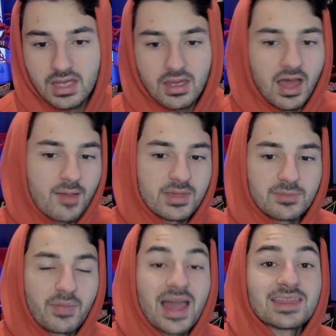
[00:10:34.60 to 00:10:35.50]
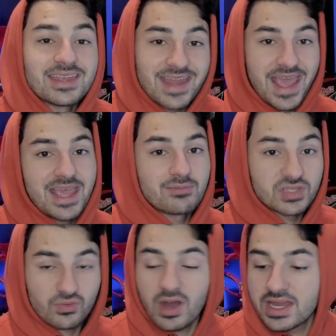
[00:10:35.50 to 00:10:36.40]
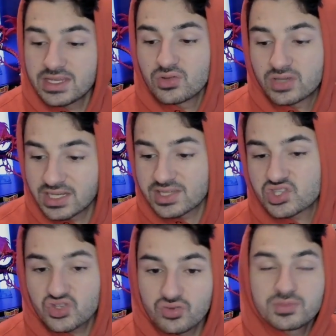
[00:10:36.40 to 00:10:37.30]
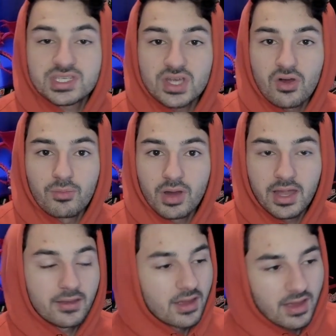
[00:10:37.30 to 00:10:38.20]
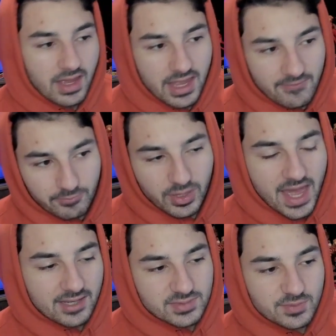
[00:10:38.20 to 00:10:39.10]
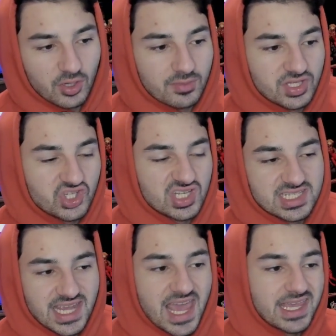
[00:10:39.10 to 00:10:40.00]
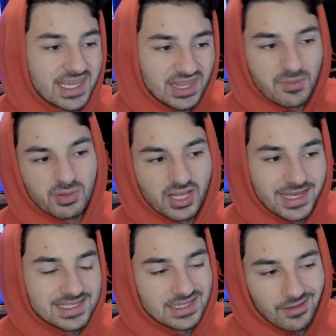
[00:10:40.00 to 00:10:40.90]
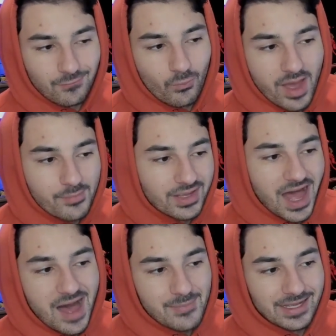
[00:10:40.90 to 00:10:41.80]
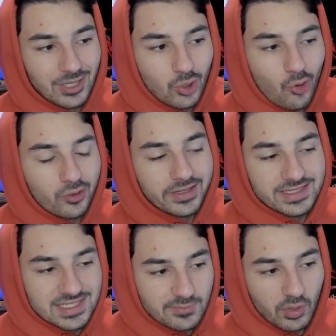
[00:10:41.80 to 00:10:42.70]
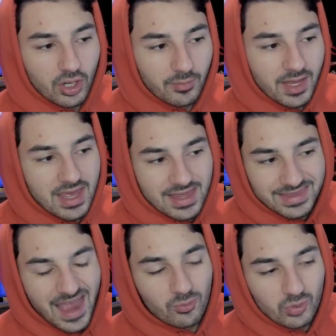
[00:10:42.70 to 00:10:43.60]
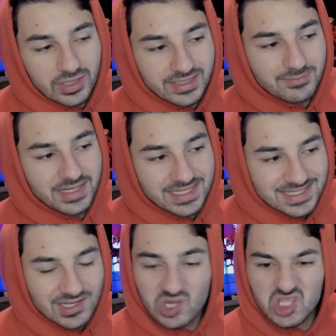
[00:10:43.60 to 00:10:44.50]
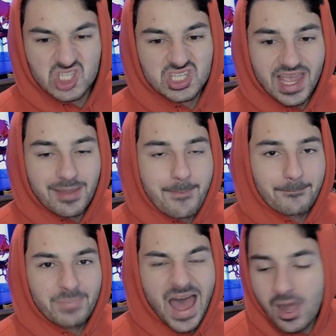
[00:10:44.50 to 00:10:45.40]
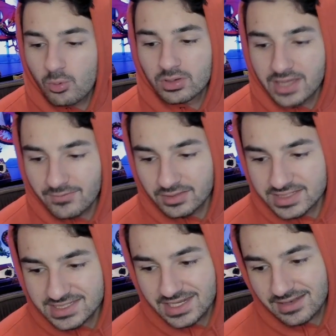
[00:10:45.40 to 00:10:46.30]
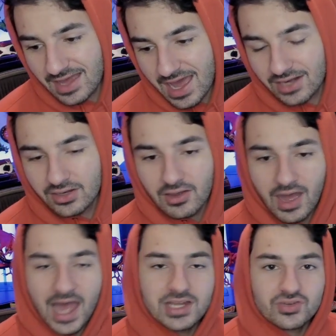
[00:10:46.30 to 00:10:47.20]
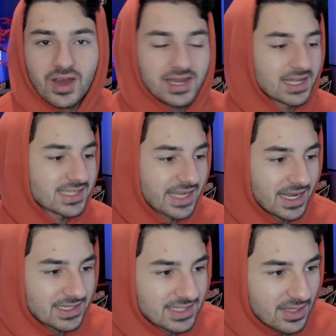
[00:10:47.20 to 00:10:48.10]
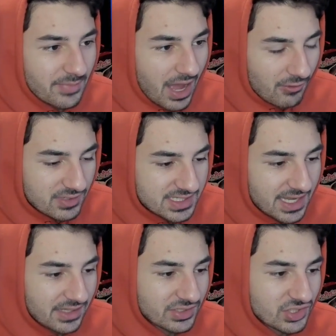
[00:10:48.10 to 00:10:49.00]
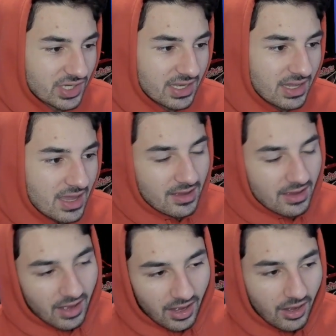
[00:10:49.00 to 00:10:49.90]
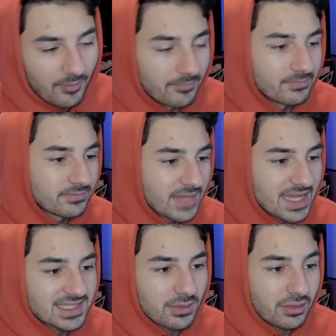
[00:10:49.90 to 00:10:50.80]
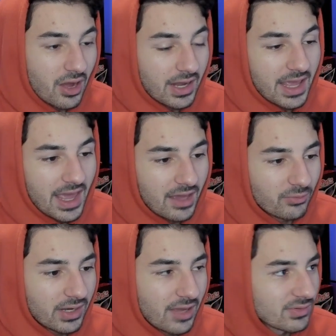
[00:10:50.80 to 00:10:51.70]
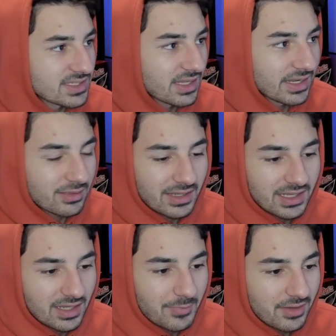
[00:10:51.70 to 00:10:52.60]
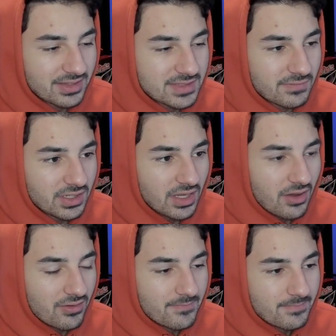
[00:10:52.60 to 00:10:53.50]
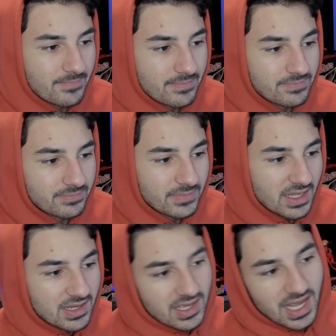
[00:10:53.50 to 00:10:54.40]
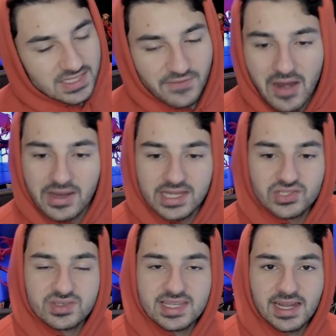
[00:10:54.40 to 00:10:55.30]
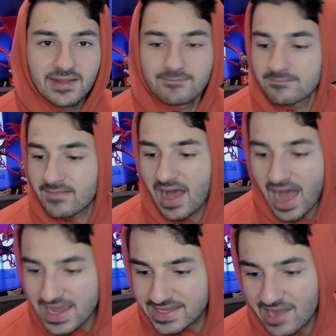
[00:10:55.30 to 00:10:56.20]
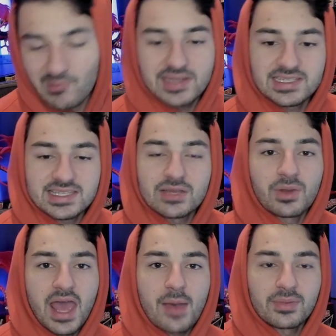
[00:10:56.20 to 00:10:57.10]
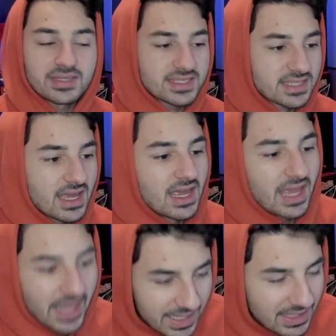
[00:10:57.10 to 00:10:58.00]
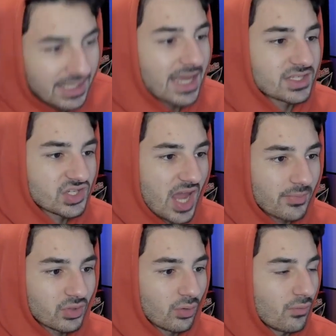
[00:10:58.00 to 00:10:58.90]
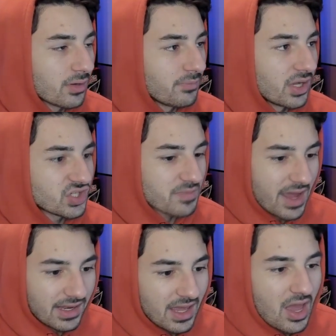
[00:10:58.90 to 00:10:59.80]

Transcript: I mean, by the names, right? You could assume so, but if platinum sperm is just taking the place of webcomic golden sperm, that really means they're the same power level, isn't it? I don't know. I try not to get into the power scaling shit. Um, that's a thought I had when I was like thinking about this video. It's very interesting. I can't wait to see what happens in the next chapter of One Punch Man.